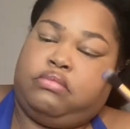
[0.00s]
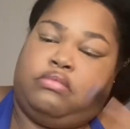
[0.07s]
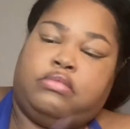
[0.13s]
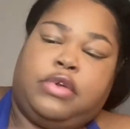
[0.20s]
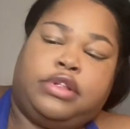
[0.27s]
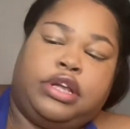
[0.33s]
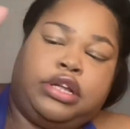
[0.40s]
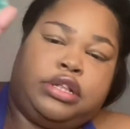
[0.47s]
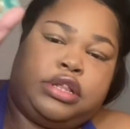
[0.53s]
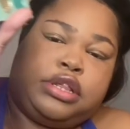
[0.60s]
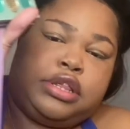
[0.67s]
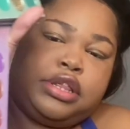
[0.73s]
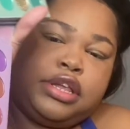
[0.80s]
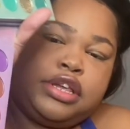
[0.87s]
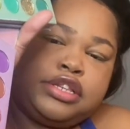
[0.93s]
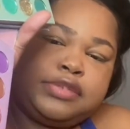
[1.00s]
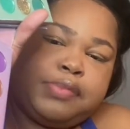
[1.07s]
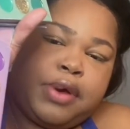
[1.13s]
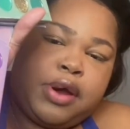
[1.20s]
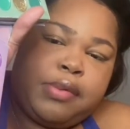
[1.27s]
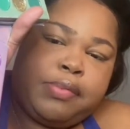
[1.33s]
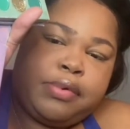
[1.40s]
I think, this
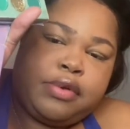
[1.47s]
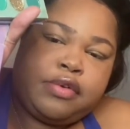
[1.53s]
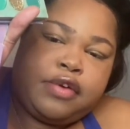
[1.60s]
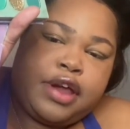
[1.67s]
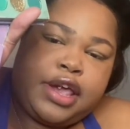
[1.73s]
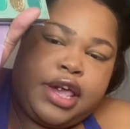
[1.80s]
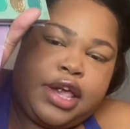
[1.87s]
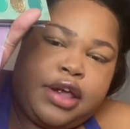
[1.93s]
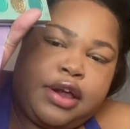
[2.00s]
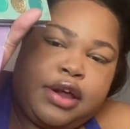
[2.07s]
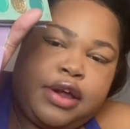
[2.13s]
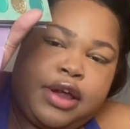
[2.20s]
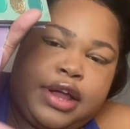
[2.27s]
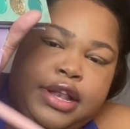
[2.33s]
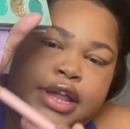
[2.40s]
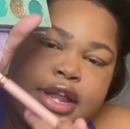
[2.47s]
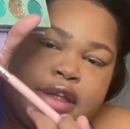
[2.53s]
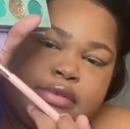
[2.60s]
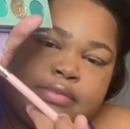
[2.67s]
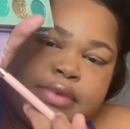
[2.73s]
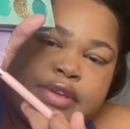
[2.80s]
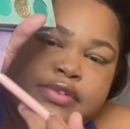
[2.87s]
purple right here, and then
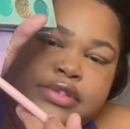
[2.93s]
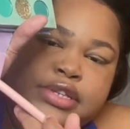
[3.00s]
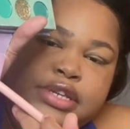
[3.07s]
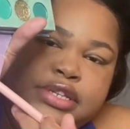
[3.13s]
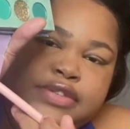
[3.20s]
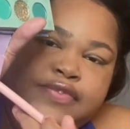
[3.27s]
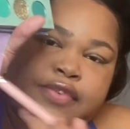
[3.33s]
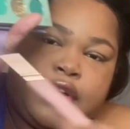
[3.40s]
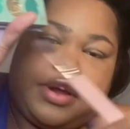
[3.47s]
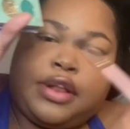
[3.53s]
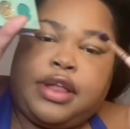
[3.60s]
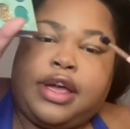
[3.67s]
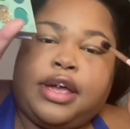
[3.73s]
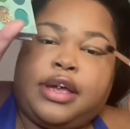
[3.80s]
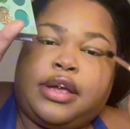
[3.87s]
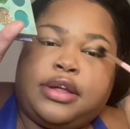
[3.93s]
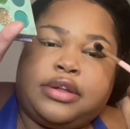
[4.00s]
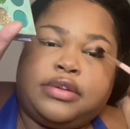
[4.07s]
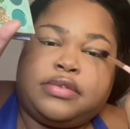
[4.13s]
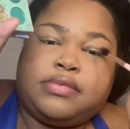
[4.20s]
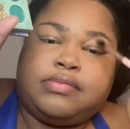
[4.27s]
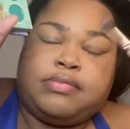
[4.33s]
I'm gonna use this for like
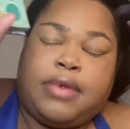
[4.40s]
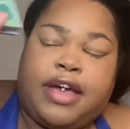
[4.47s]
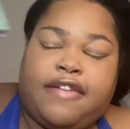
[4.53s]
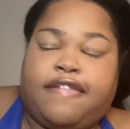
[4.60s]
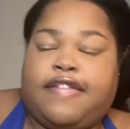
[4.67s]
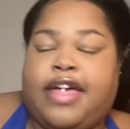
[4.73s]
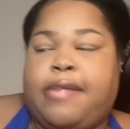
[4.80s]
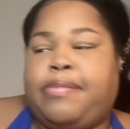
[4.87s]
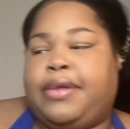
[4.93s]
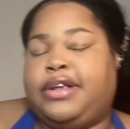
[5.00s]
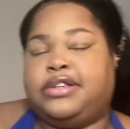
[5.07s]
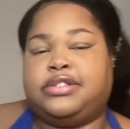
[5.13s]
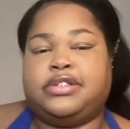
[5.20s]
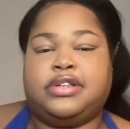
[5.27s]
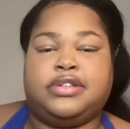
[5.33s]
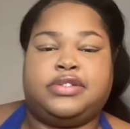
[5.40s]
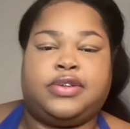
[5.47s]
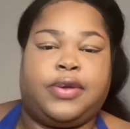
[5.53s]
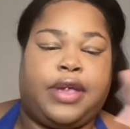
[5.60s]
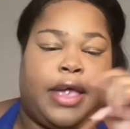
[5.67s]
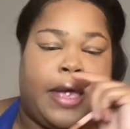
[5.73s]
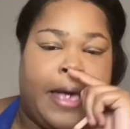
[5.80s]
my flat piece.
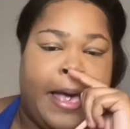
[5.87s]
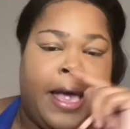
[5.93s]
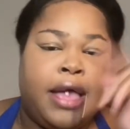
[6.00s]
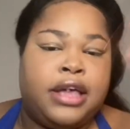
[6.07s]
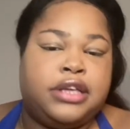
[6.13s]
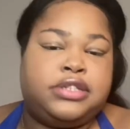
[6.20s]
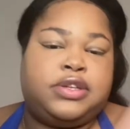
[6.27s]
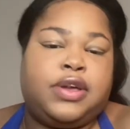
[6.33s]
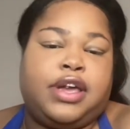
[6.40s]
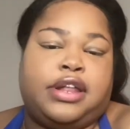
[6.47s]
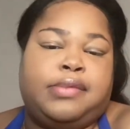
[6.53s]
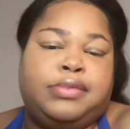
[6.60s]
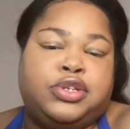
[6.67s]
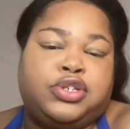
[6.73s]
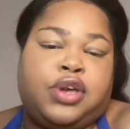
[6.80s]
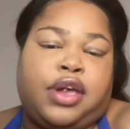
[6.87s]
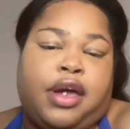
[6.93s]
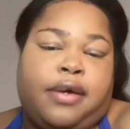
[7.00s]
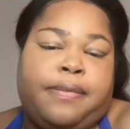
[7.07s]
So yeah, let me show y'all.